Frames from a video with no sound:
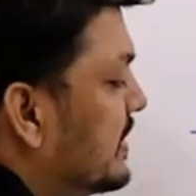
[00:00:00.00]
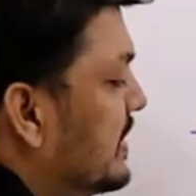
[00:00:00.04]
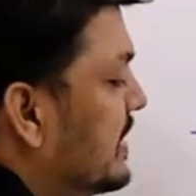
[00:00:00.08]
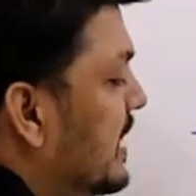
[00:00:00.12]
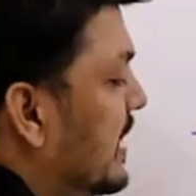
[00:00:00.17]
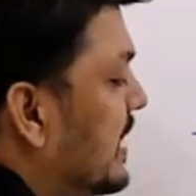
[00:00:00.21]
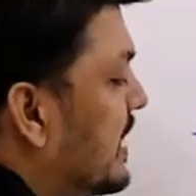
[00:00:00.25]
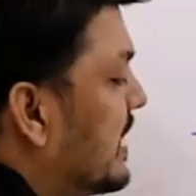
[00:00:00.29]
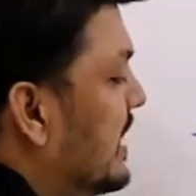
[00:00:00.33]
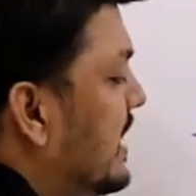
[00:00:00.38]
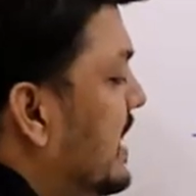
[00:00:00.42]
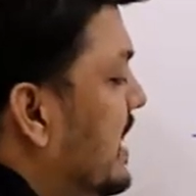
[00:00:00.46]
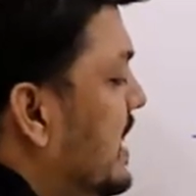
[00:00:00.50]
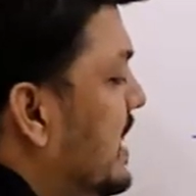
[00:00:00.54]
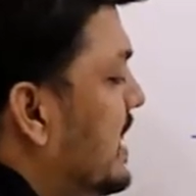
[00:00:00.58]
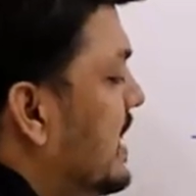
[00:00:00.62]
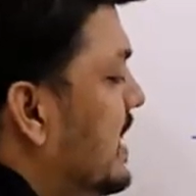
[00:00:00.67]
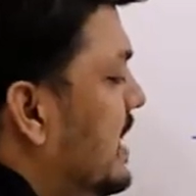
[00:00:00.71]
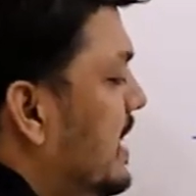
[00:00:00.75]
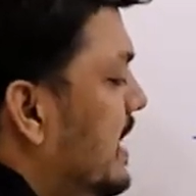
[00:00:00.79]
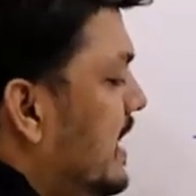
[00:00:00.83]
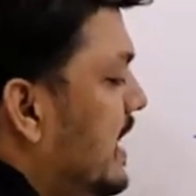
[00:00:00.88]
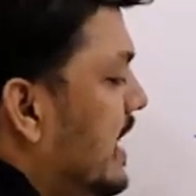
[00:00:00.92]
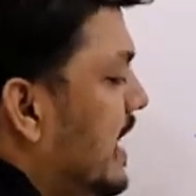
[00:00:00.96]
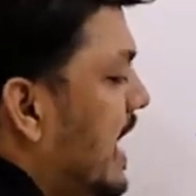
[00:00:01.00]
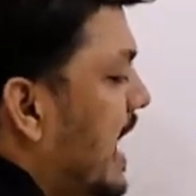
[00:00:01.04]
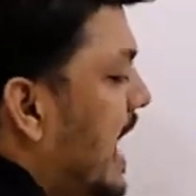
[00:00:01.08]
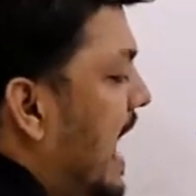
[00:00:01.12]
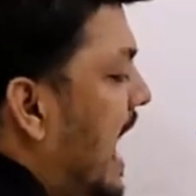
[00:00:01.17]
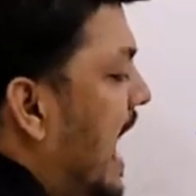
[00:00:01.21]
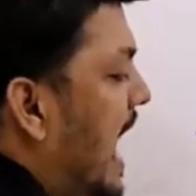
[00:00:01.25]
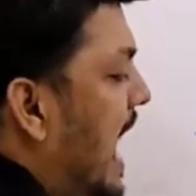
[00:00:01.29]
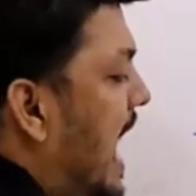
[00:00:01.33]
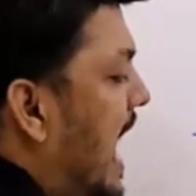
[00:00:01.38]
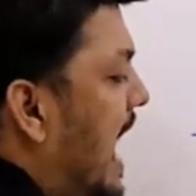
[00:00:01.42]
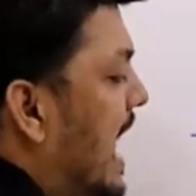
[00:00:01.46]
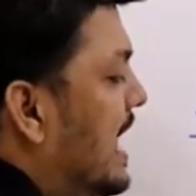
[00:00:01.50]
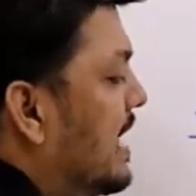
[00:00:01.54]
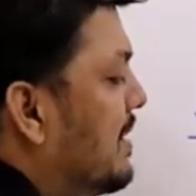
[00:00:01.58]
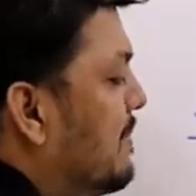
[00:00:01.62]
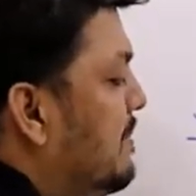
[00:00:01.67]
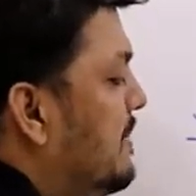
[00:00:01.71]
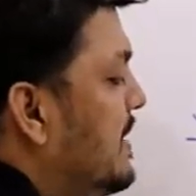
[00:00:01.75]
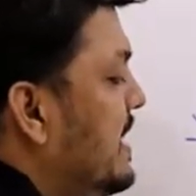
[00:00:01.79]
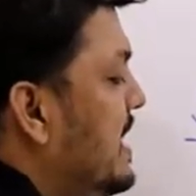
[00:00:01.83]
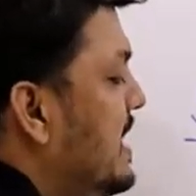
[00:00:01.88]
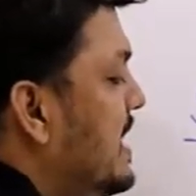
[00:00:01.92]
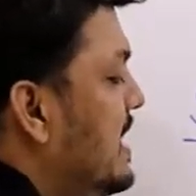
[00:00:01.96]
The key
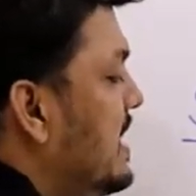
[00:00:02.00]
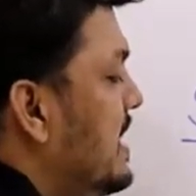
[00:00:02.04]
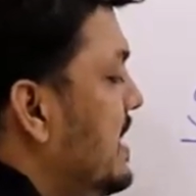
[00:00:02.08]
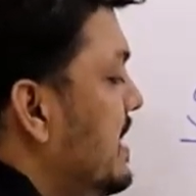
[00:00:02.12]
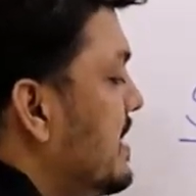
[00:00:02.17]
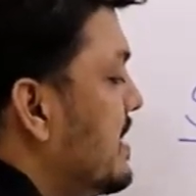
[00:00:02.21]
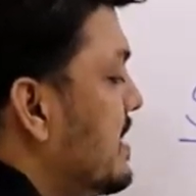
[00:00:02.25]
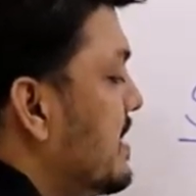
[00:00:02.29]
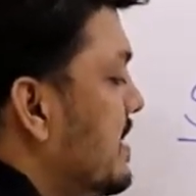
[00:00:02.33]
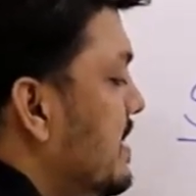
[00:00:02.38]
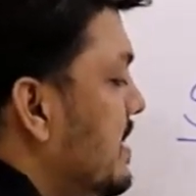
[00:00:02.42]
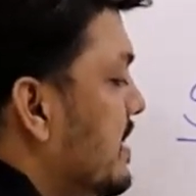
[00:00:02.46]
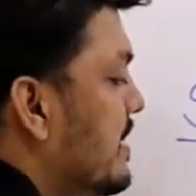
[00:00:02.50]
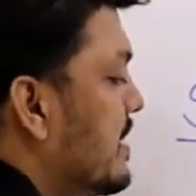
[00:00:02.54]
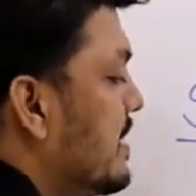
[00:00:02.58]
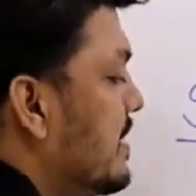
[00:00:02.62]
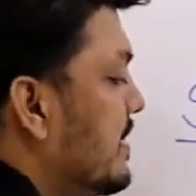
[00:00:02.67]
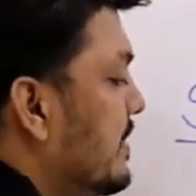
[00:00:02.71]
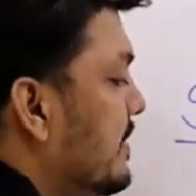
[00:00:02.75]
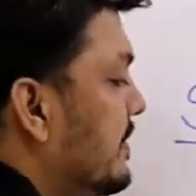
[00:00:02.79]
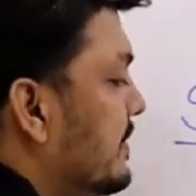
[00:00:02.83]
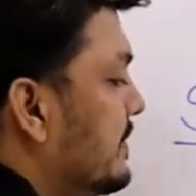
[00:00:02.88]
had been